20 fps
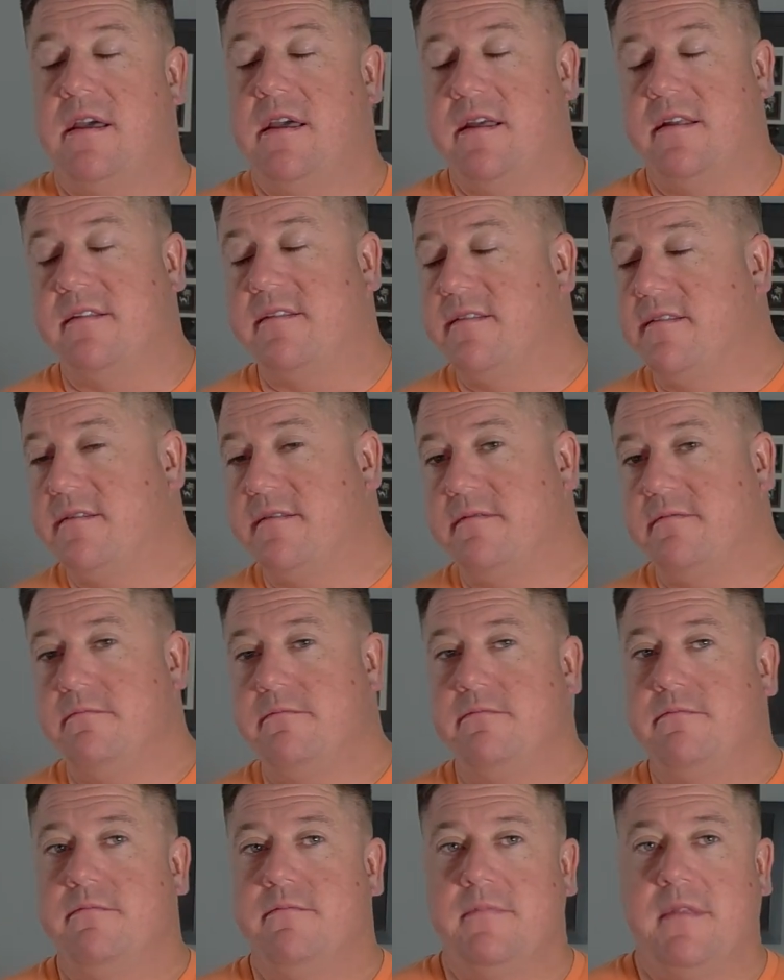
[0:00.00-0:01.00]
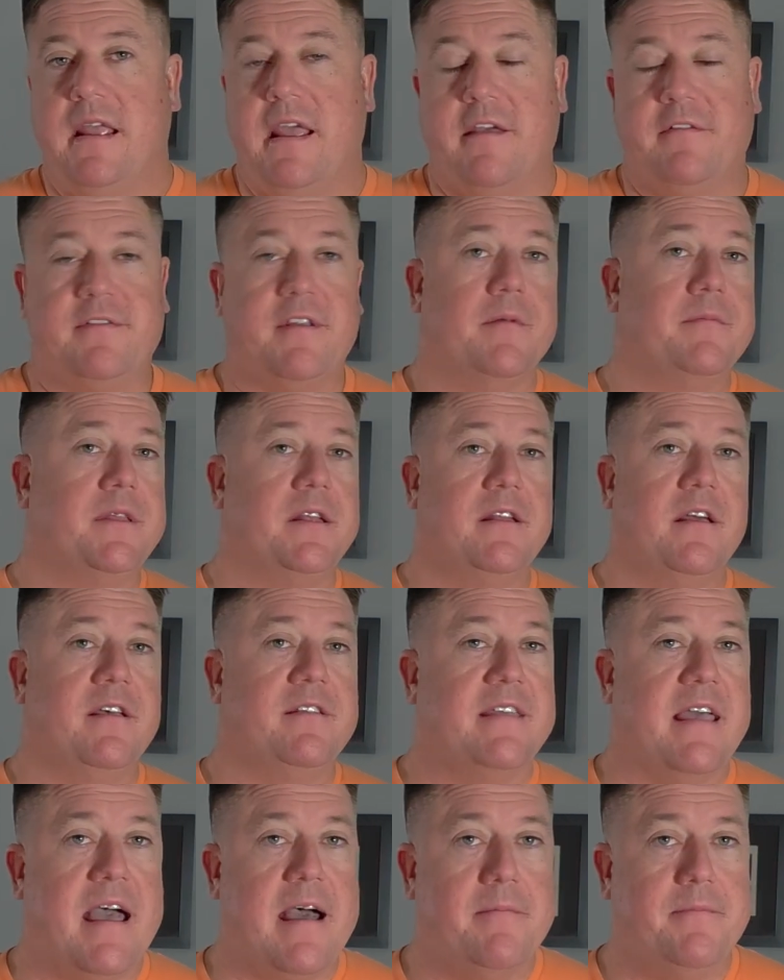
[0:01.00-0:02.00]
it's if something
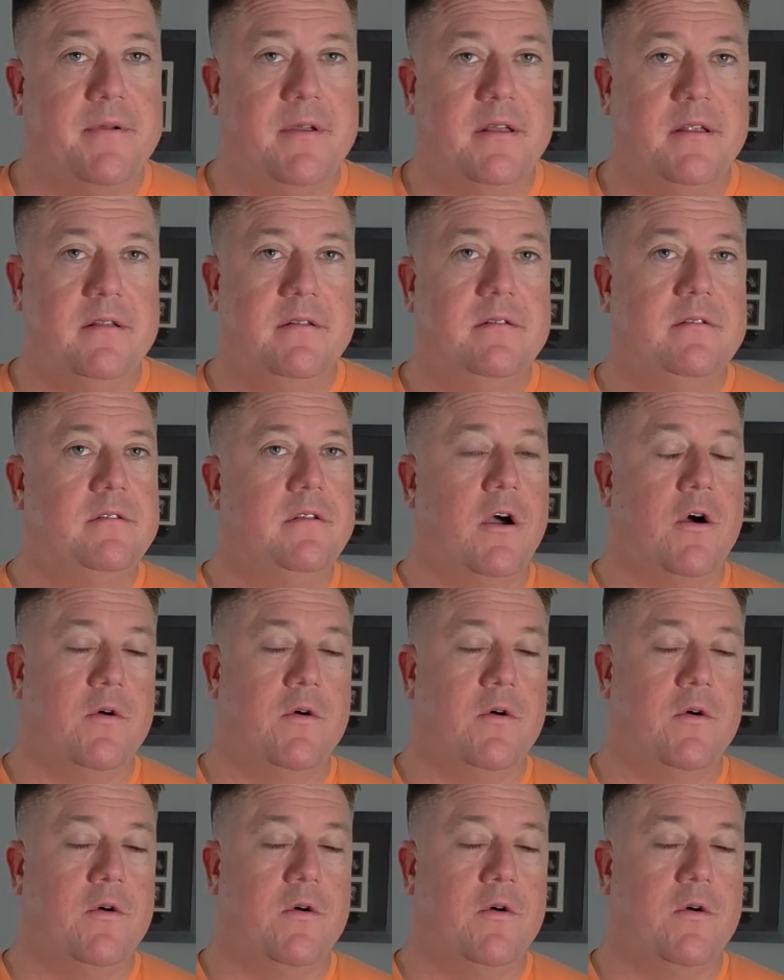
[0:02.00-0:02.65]
does happen,